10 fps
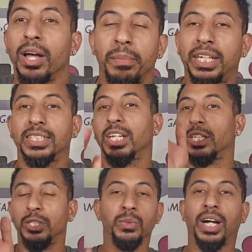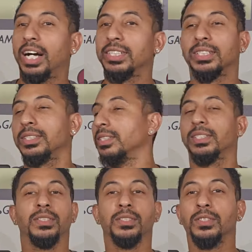because you guys,
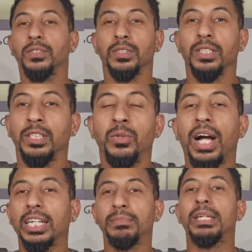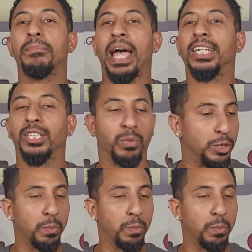you guys make magic when you